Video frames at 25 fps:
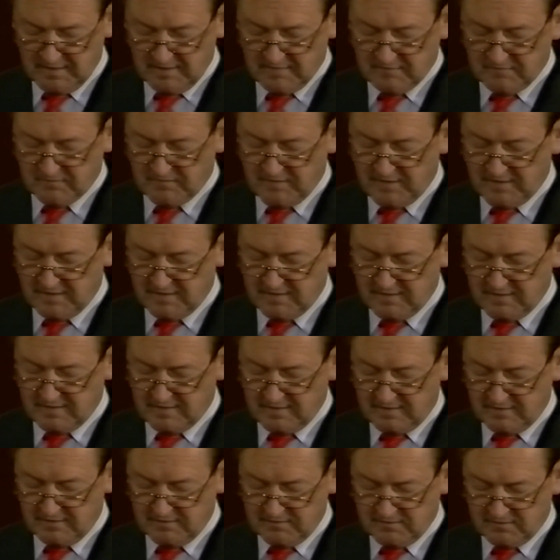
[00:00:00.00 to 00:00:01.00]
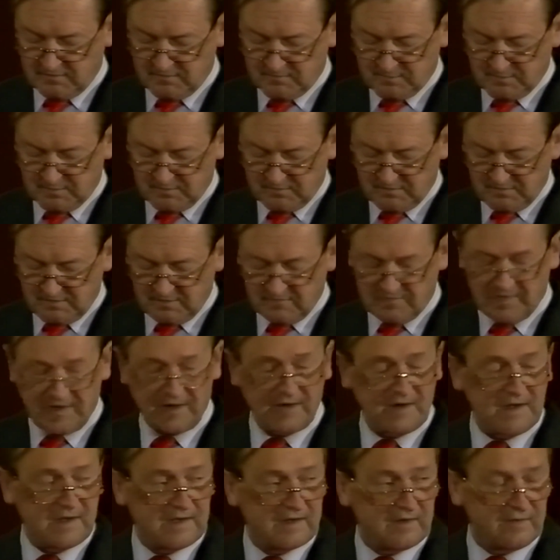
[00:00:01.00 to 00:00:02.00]
Finally, others perceive
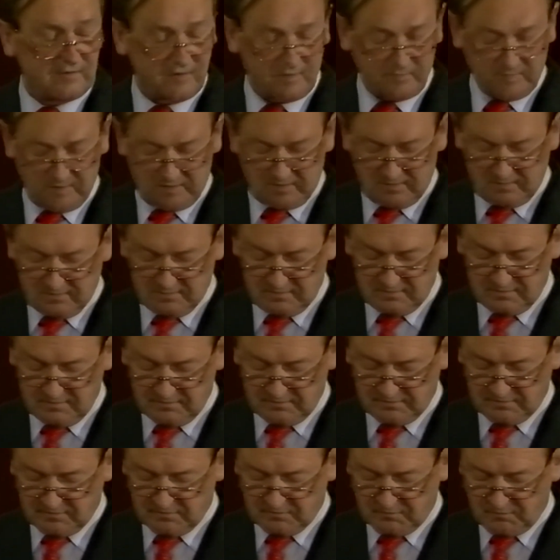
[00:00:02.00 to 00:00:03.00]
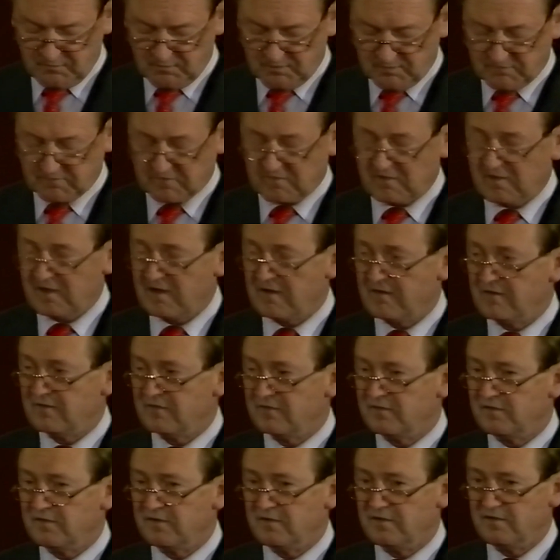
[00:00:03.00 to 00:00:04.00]
our economic ills and force a
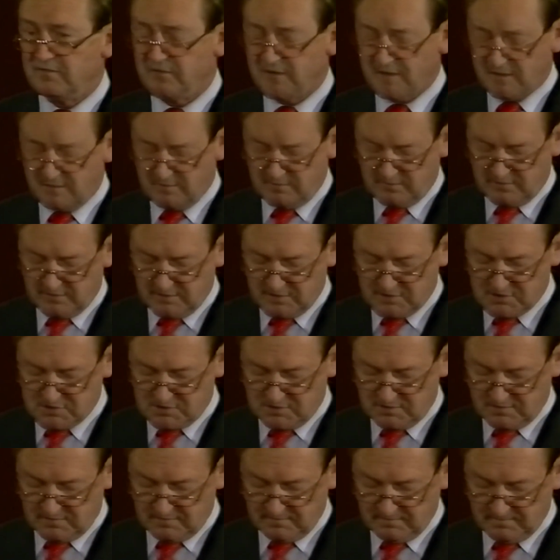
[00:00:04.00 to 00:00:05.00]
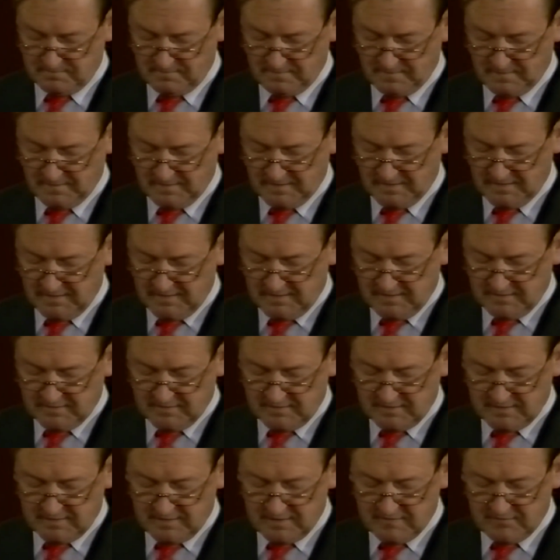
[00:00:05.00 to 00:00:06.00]
currency devaluation.
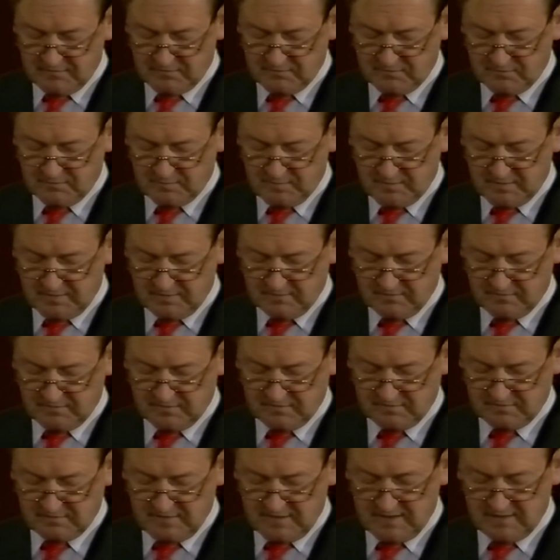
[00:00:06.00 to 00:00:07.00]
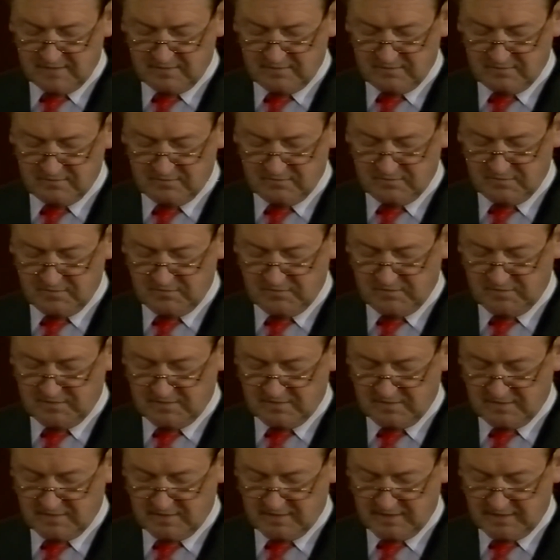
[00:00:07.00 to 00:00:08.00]
Then inevitably the standard of living
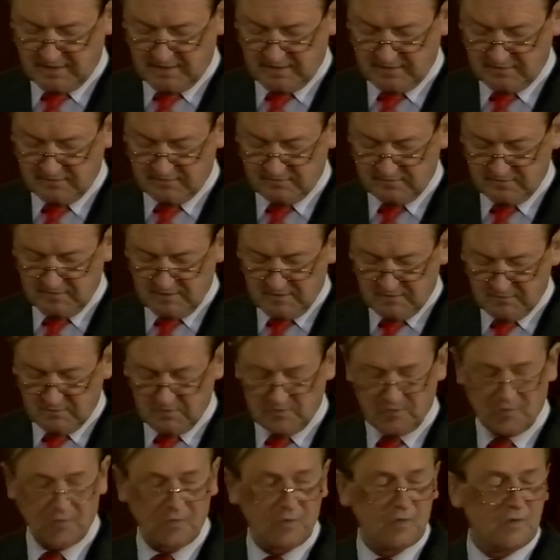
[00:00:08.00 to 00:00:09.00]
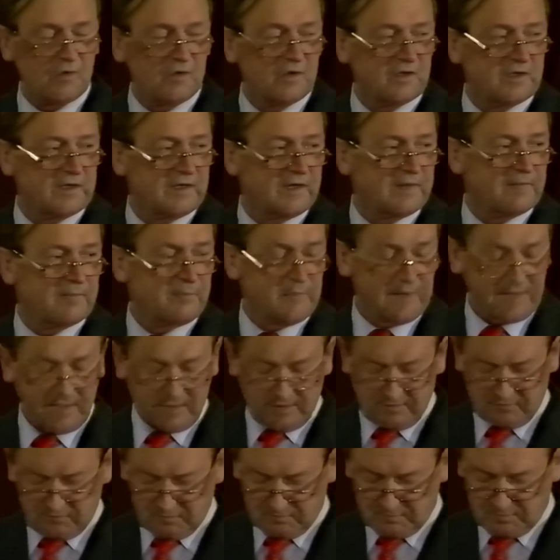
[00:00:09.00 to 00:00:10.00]
declines with all the
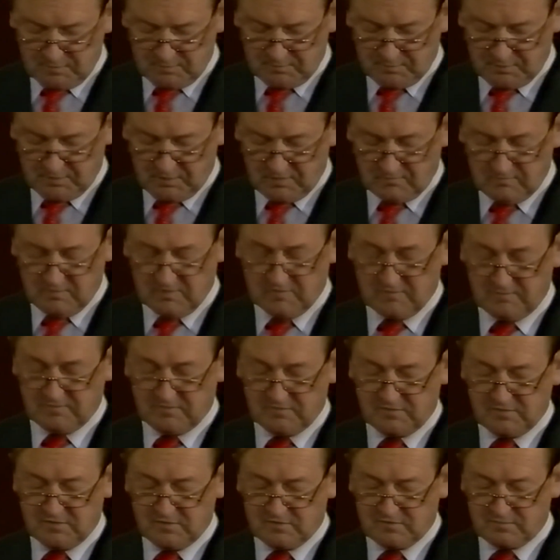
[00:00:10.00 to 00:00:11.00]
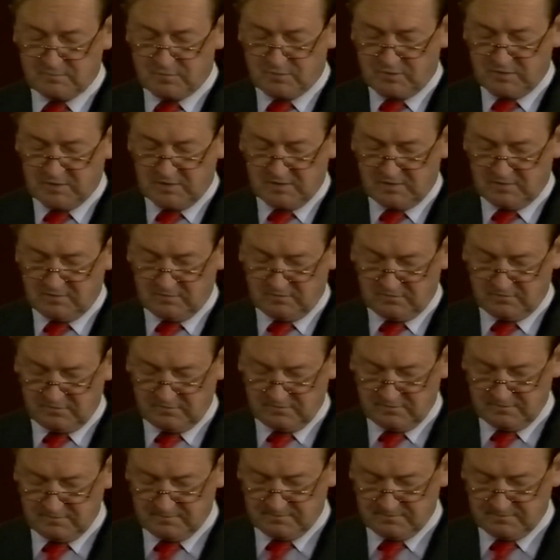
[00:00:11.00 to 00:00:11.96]
unpalatable problems this brings.